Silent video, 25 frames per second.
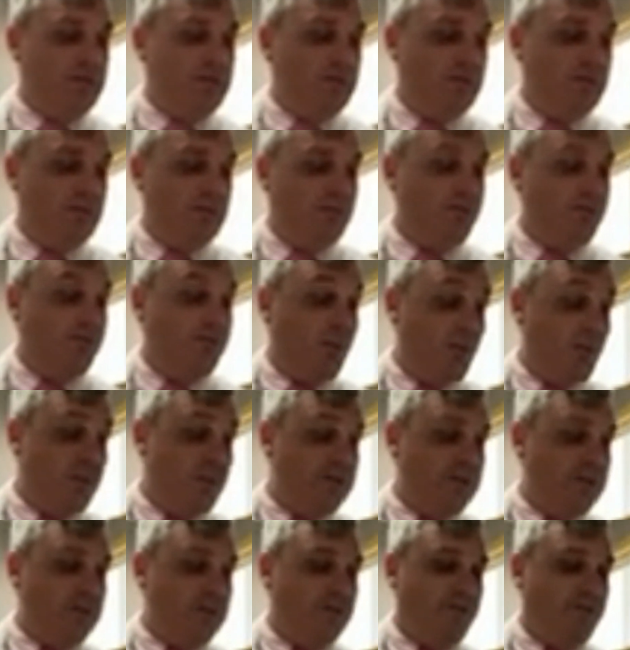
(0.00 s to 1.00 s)

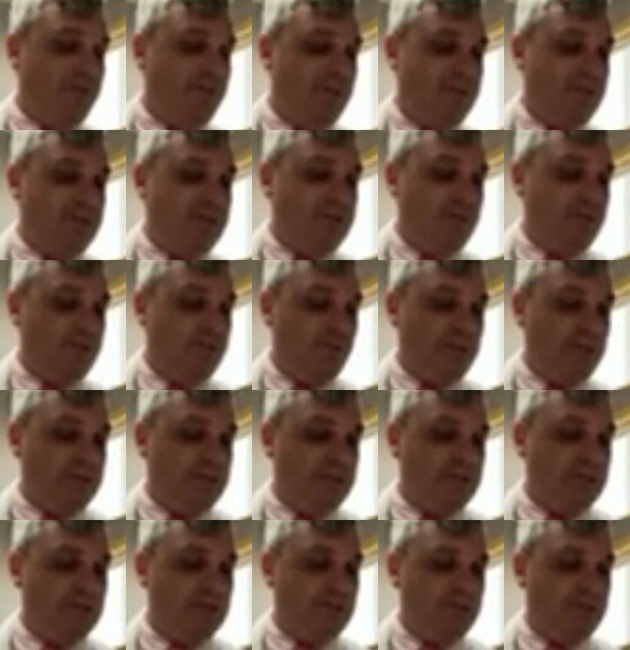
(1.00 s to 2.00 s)
to 52
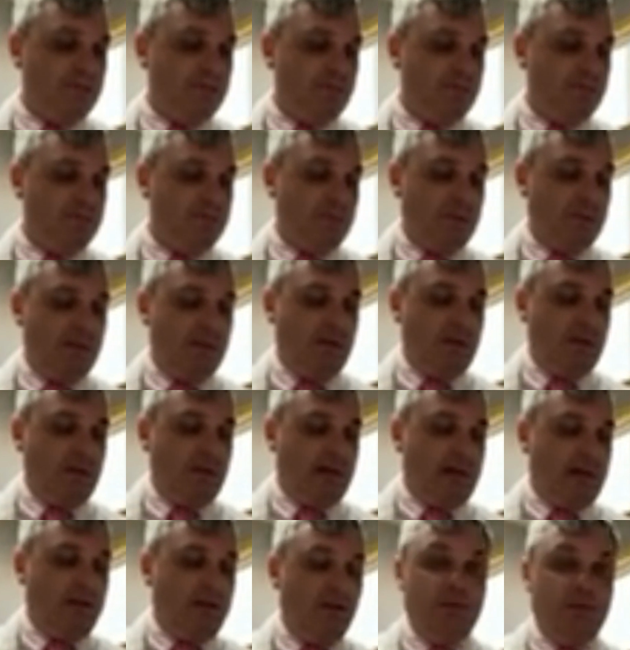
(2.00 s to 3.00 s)
weeks.
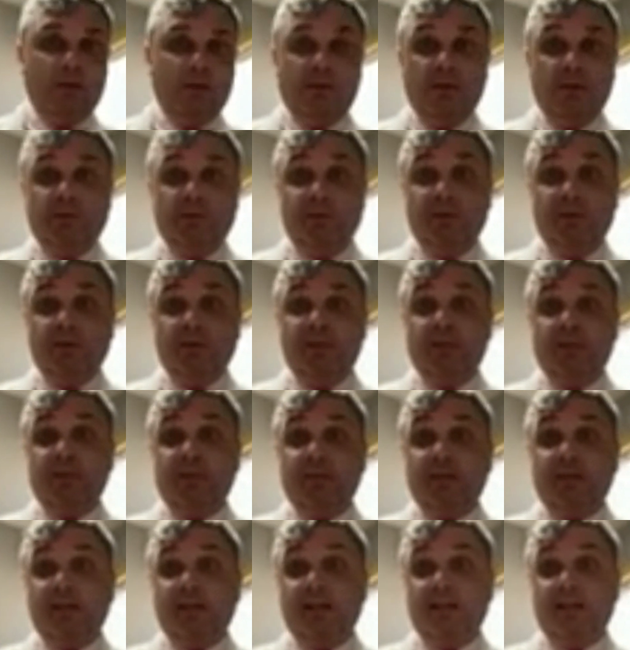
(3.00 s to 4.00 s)
I know using these
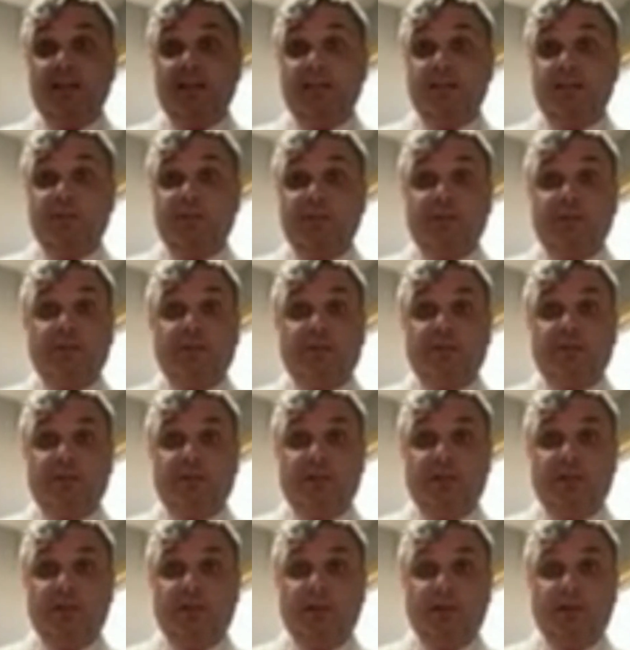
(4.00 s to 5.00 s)
medications, results are
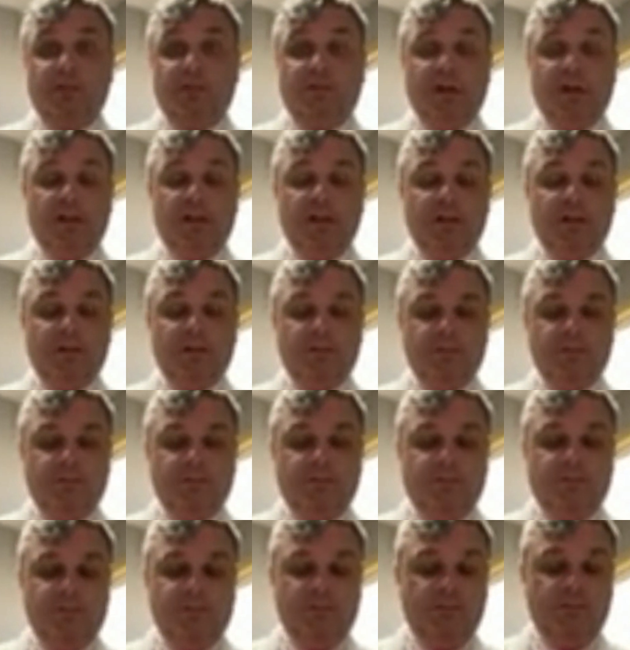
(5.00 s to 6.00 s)
gonna vary
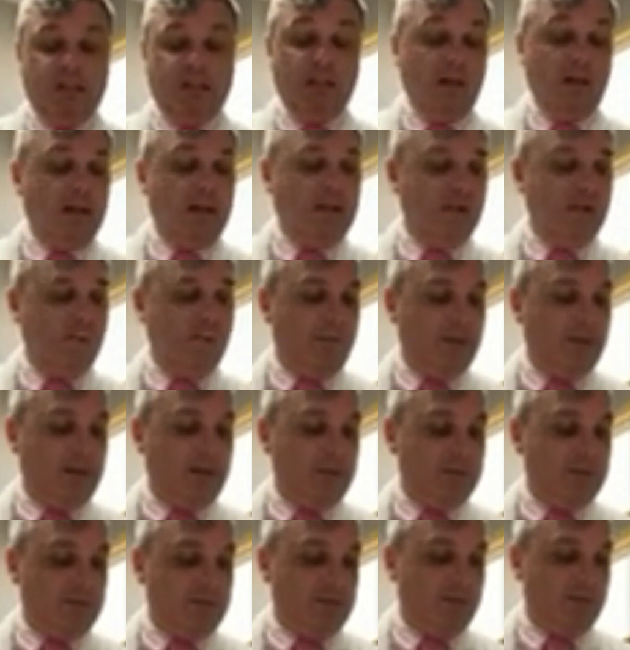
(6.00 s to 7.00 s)
a lot, but
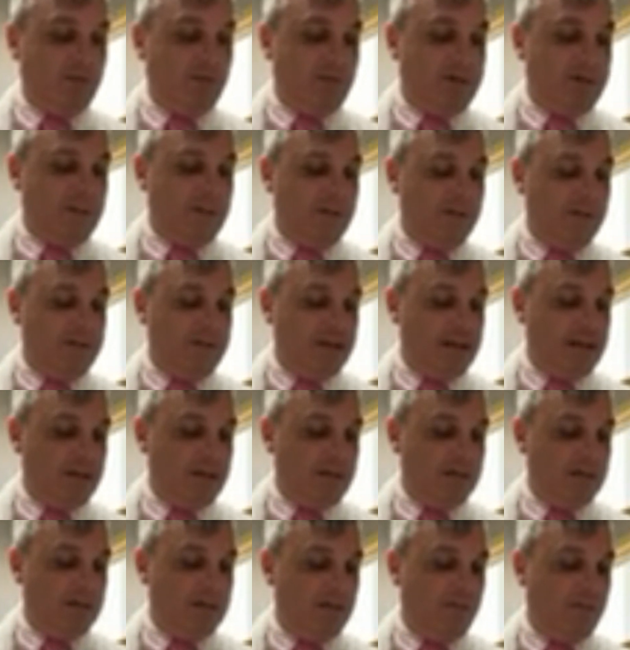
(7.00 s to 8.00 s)
I'm just going by their
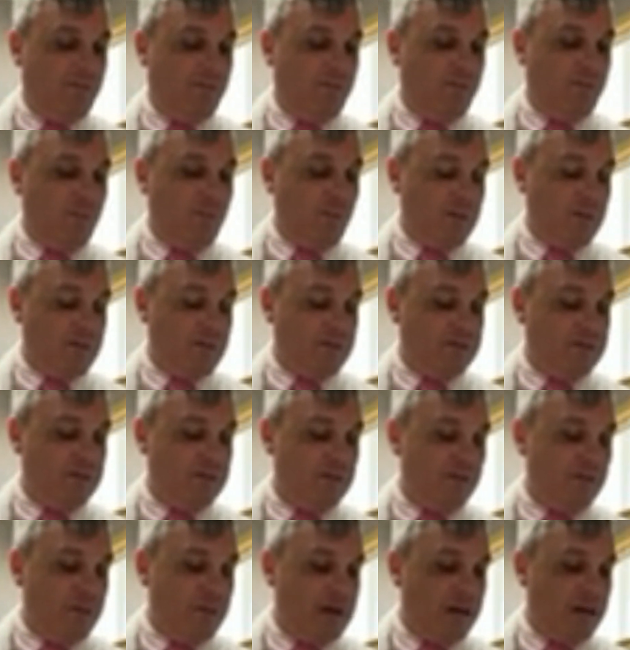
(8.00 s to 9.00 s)
data. So let's do
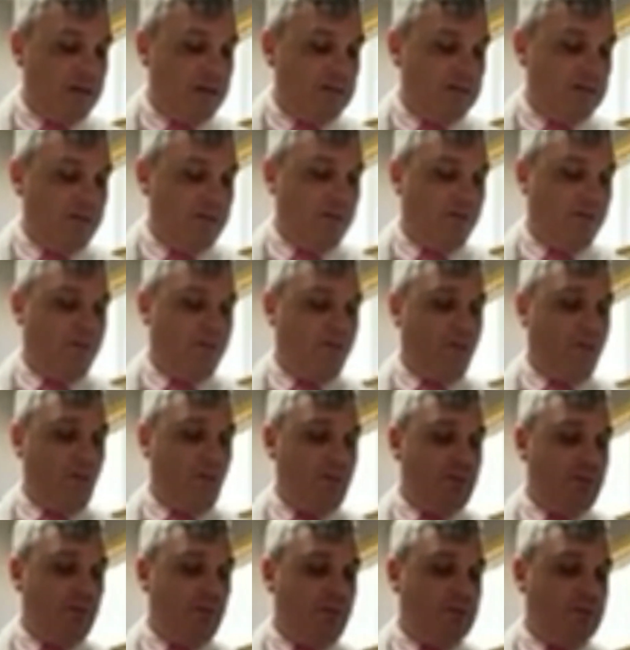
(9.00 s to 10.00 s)
the math. So
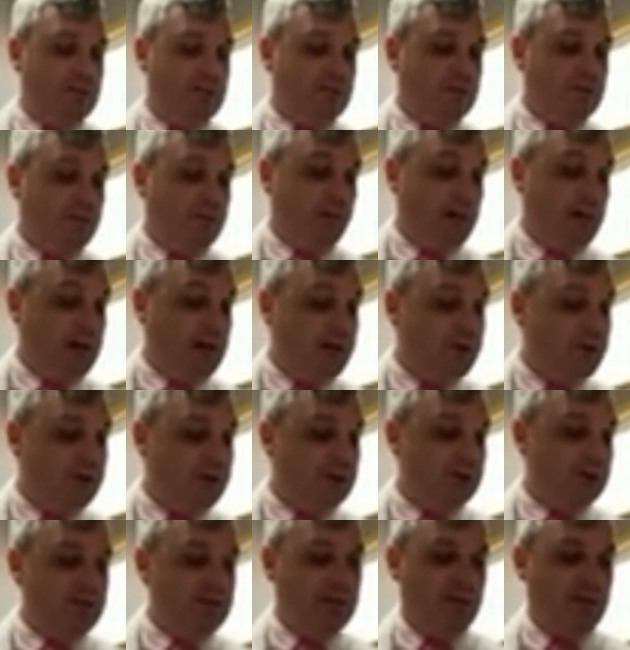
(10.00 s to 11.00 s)
40 weeks or 9
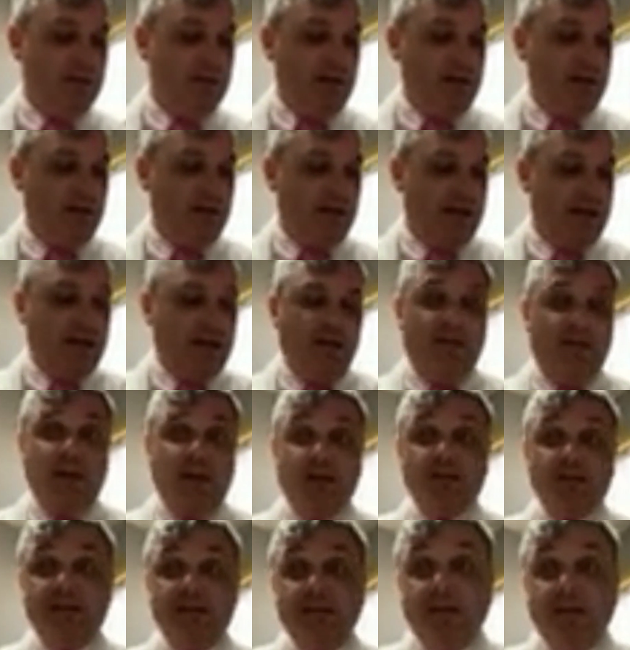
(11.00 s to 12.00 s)
months at
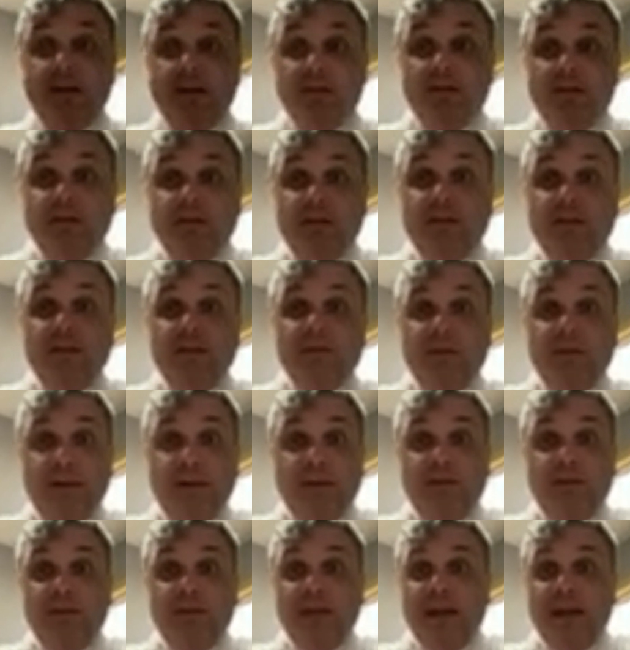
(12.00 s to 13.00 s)
$1,000, easy math,